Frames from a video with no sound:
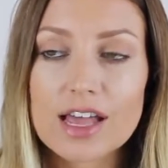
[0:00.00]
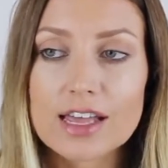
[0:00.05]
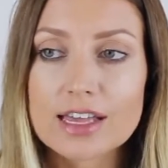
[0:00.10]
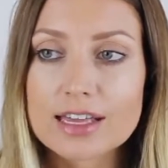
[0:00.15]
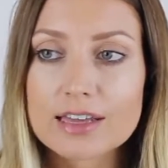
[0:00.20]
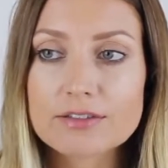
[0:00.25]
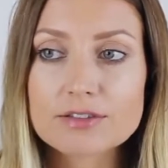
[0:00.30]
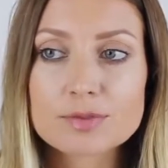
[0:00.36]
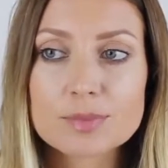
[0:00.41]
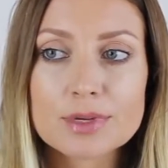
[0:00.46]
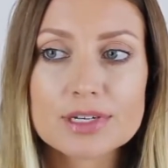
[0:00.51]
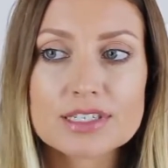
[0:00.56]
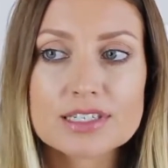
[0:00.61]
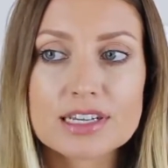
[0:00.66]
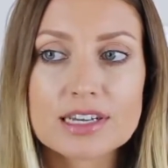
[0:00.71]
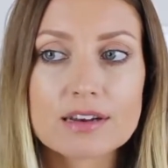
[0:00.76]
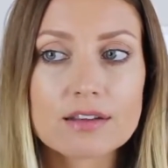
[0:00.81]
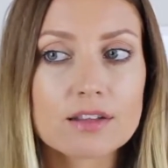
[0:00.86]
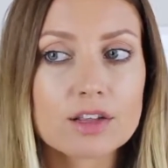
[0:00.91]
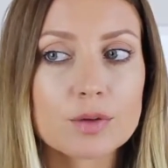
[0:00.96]
it gives my
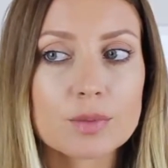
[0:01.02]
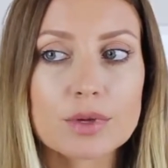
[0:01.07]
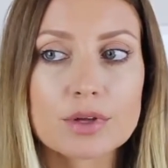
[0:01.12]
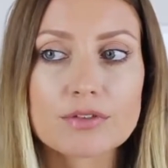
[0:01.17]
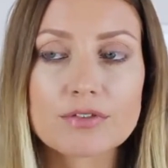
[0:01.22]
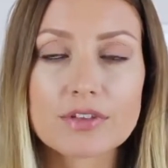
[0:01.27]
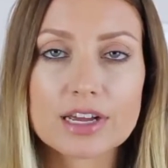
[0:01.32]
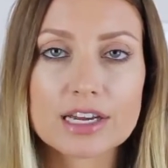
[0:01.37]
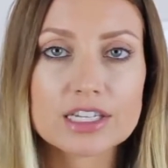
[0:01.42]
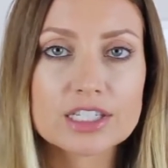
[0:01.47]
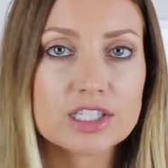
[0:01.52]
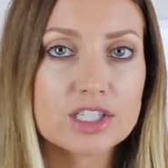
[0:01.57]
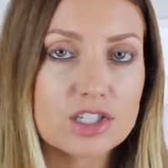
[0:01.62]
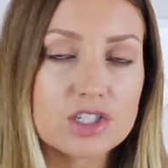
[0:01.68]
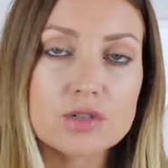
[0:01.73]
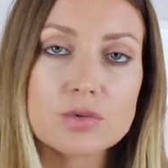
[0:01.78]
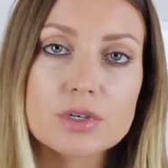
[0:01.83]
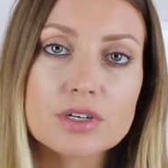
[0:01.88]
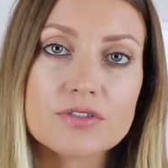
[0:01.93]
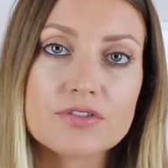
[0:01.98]
skin a little bit of like a
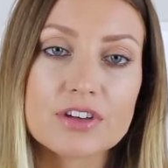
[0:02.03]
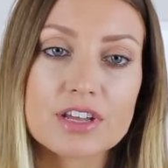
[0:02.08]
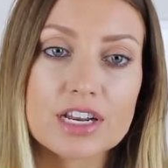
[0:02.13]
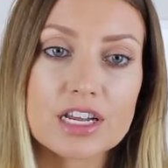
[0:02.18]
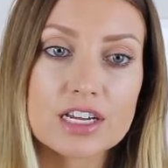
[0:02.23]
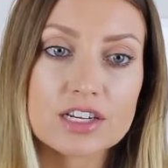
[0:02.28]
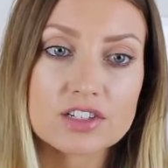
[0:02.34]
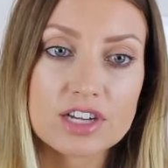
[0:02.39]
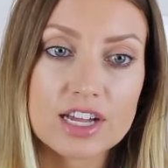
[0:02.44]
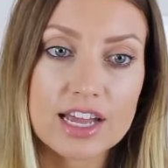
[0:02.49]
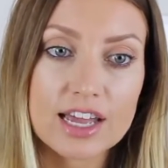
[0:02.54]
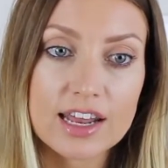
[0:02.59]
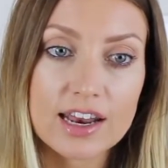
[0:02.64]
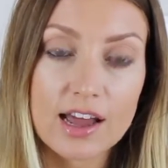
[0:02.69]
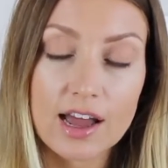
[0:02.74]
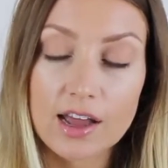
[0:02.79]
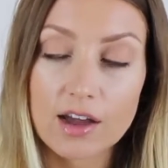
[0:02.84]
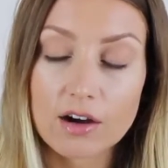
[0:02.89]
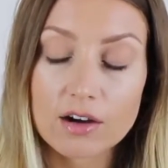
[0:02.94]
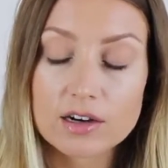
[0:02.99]
dewy finish, and
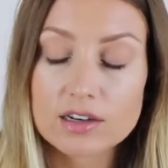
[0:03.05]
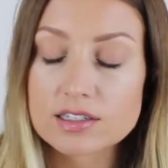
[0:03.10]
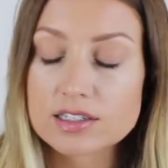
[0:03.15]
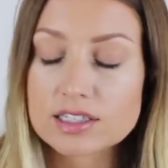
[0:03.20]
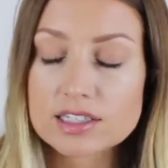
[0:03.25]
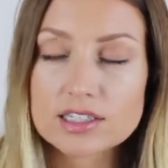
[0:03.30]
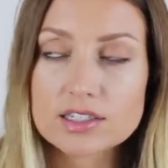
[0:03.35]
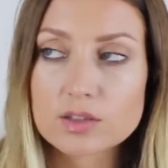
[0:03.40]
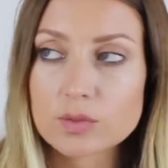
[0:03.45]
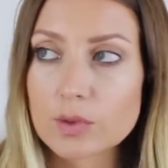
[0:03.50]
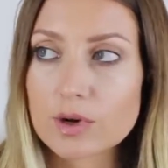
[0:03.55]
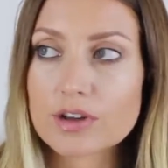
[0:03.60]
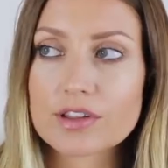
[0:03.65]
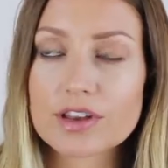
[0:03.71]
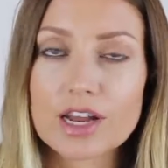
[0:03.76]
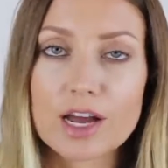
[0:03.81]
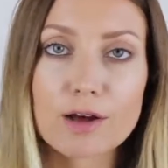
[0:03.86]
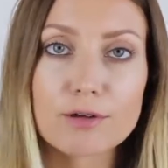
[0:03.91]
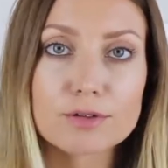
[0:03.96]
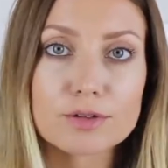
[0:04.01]
I honestly swear
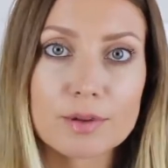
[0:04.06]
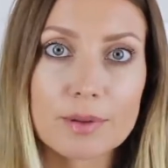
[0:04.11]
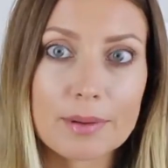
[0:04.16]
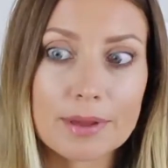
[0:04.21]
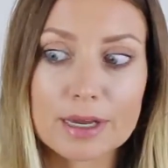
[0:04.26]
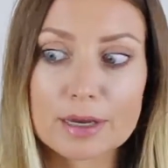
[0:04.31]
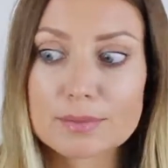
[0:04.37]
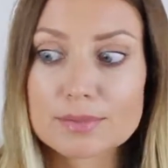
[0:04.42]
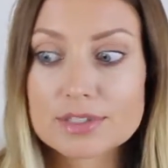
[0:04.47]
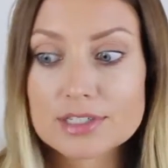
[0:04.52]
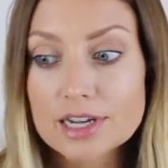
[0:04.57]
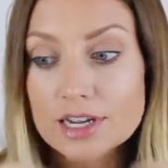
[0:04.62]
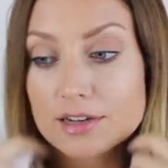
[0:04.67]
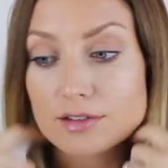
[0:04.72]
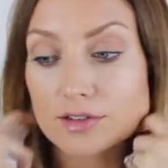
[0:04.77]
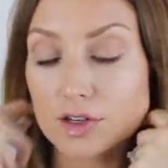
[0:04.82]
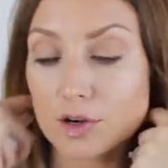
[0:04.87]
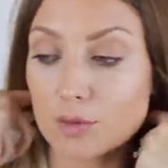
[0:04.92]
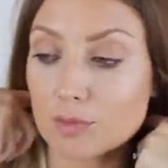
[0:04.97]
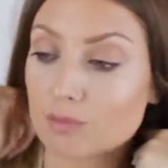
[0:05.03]
that it helps my makeup stay.
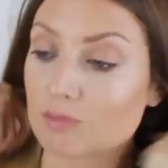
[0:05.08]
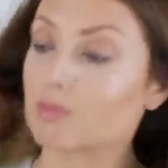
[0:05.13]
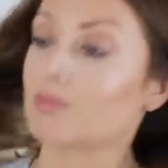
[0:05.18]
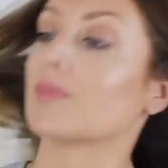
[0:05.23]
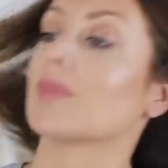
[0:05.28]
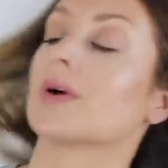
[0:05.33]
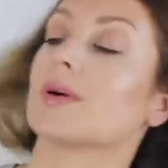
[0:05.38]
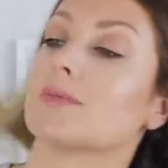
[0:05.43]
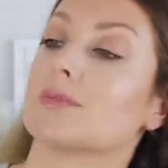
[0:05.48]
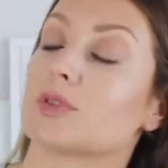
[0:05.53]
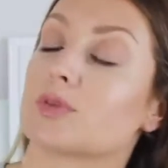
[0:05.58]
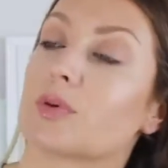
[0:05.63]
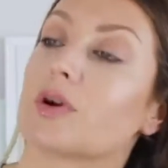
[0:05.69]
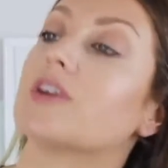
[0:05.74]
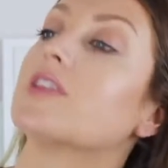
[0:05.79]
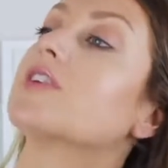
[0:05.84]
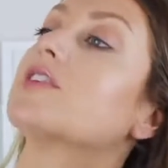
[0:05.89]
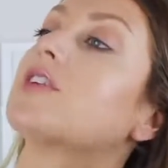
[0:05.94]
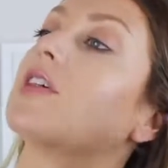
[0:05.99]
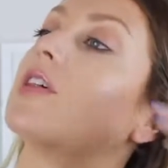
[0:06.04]
So
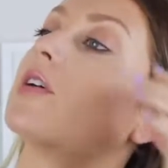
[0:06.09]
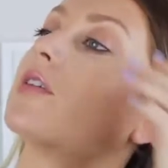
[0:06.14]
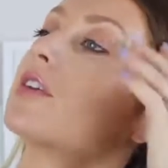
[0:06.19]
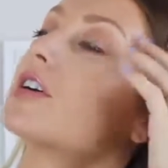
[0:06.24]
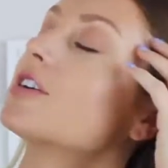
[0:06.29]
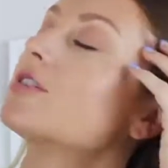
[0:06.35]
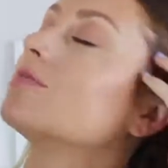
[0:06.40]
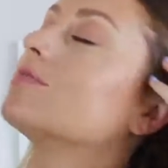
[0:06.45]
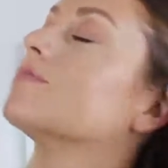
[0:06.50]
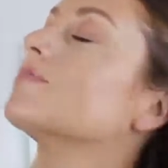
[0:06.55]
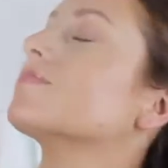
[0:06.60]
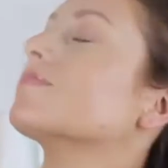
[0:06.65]
spraying this all over.